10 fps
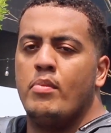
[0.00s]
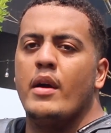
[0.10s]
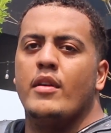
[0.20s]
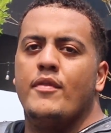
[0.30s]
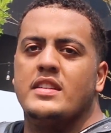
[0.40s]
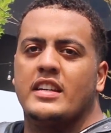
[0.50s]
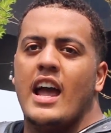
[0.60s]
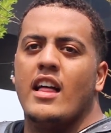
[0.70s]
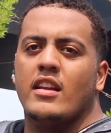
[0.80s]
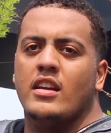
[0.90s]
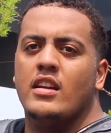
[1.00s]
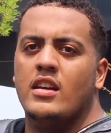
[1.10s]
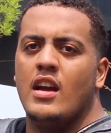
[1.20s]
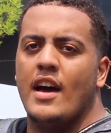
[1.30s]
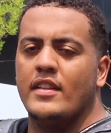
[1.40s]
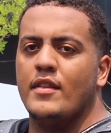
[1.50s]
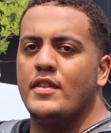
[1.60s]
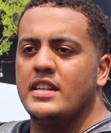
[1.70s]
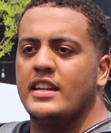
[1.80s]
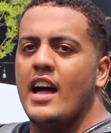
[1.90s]
Probably the physicality. I think the
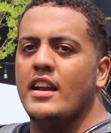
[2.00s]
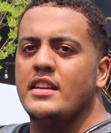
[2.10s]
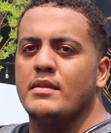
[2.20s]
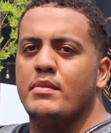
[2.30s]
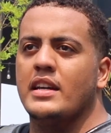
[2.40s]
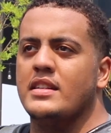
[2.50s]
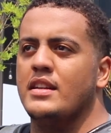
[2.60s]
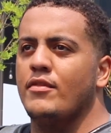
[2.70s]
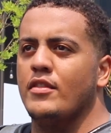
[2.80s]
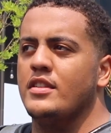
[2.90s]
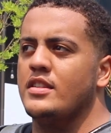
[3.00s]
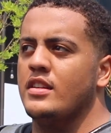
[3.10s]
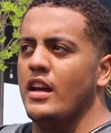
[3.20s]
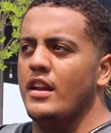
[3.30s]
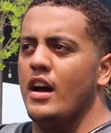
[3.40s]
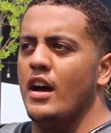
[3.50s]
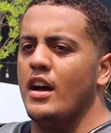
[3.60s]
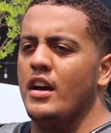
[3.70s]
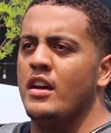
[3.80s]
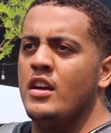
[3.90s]
physicality is the biggest difference. And
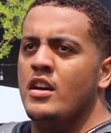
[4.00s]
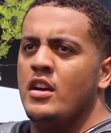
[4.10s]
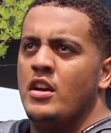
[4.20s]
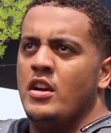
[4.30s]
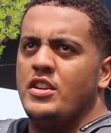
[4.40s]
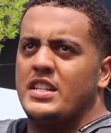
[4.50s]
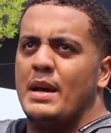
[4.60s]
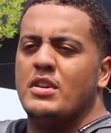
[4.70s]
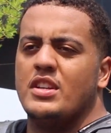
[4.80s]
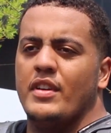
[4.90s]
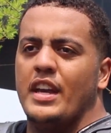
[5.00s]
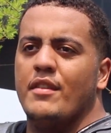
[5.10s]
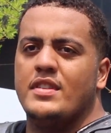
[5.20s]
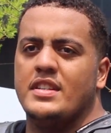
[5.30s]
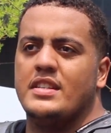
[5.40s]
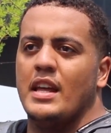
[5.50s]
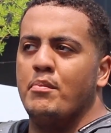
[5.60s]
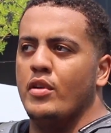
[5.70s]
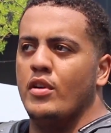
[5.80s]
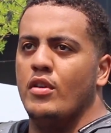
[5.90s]
just how much of an emphasis they
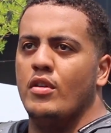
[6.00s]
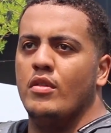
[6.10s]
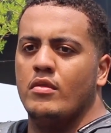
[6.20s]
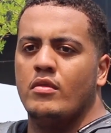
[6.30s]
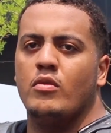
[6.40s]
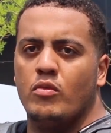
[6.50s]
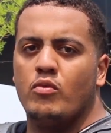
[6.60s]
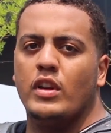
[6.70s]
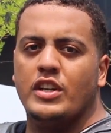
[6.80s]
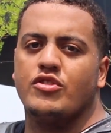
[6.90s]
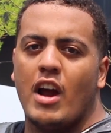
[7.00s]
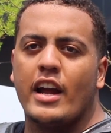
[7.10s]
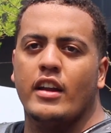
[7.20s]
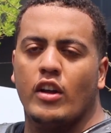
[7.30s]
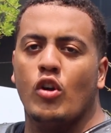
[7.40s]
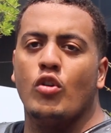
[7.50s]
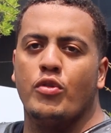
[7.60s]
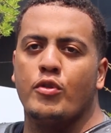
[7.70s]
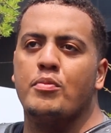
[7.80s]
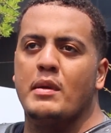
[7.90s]
put on really striking and going
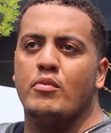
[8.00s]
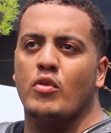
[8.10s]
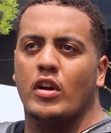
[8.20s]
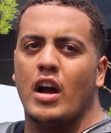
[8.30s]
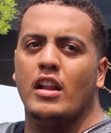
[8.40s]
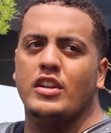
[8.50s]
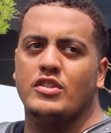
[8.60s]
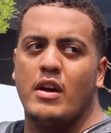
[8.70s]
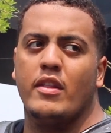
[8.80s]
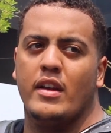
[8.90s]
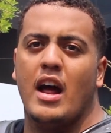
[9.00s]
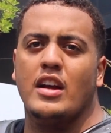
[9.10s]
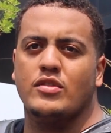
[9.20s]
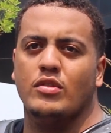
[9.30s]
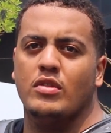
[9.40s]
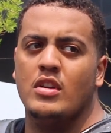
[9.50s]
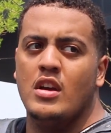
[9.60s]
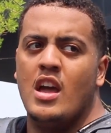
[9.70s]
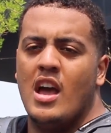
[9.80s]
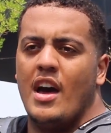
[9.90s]
through people in college rather than high school.
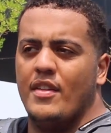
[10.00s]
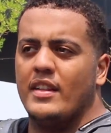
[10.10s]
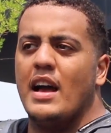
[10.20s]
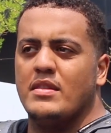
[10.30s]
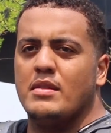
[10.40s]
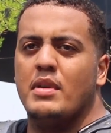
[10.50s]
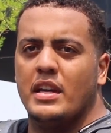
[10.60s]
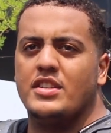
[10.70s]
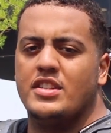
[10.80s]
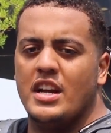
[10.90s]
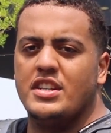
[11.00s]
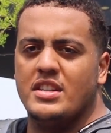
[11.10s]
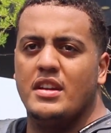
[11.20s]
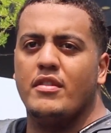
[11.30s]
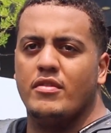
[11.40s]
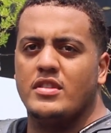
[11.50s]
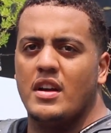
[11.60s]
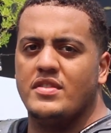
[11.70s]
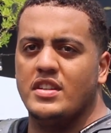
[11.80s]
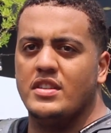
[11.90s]
I think that was the biggest change and difference
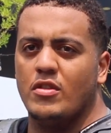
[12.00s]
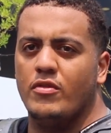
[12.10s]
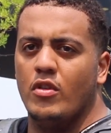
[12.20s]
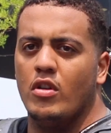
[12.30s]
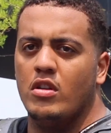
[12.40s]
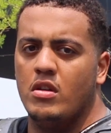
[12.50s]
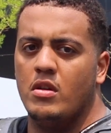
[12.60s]
I've seen so far.